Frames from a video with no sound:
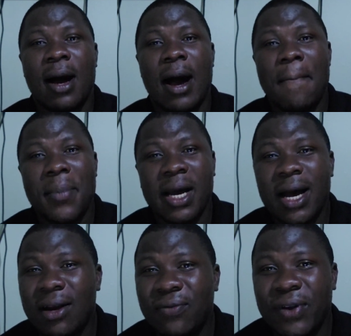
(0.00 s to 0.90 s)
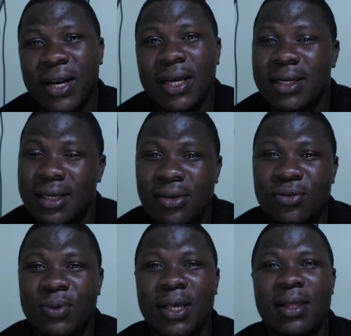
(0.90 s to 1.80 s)
My gut feeling
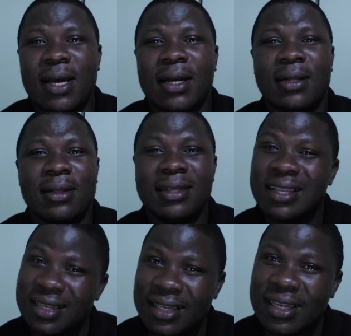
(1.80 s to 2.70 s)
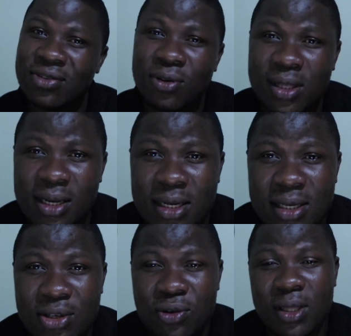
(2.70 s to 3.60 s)
tells me that this is not the
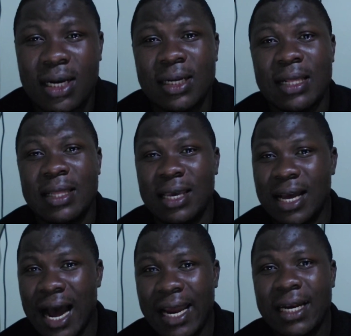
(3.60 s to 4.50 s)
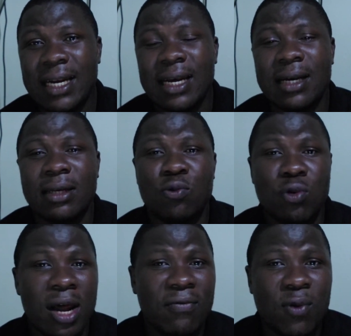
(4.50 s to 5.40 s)
decision that they ideally
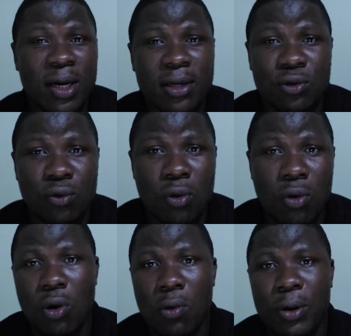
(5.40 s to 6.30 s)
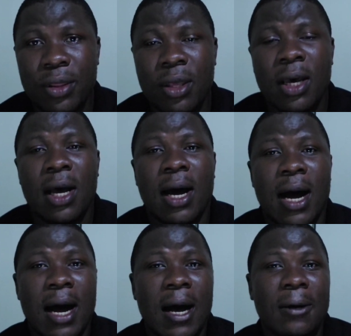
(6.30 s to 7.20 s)
would have wanted to go with,
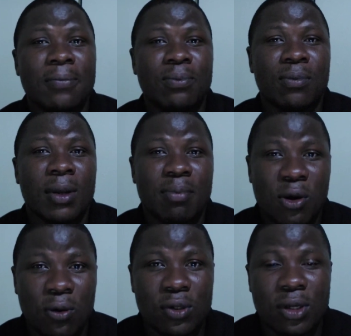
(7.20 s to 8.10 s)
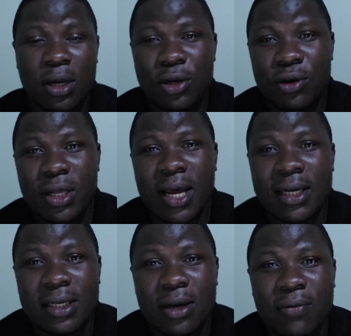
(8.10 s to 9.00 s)
because during
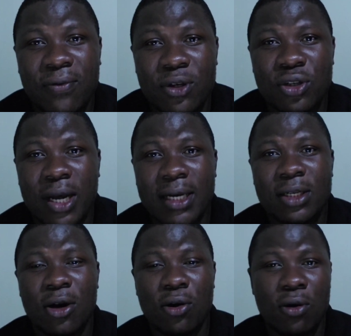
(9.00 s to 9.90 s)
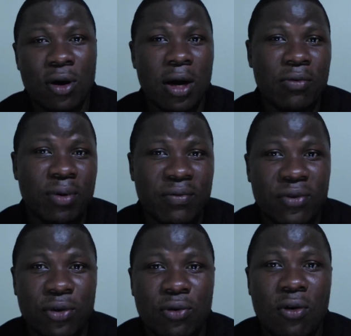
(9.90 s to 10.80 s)
that fortnight long
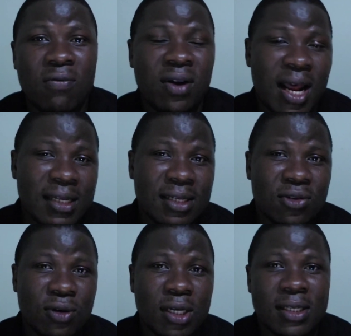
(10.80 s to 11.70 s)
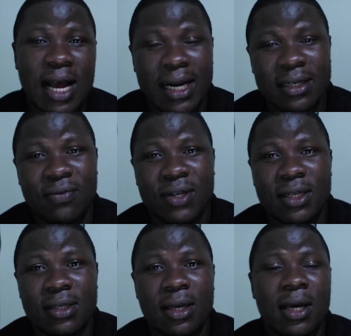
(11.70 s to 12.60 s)
review of last season's
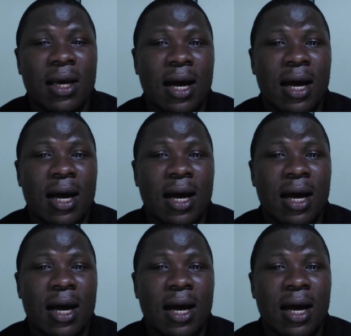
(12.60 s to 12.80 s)
activities,